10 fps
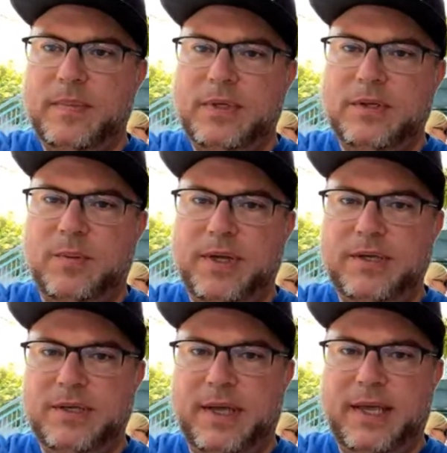CGP
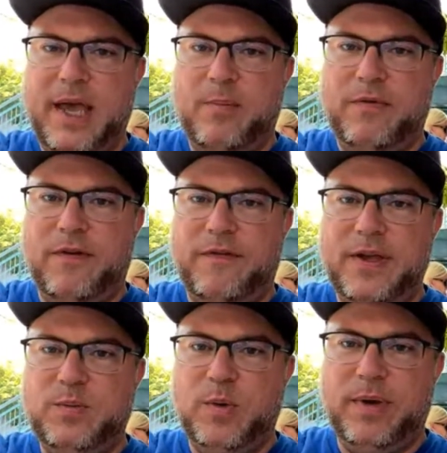is like, yeah, for Facebook,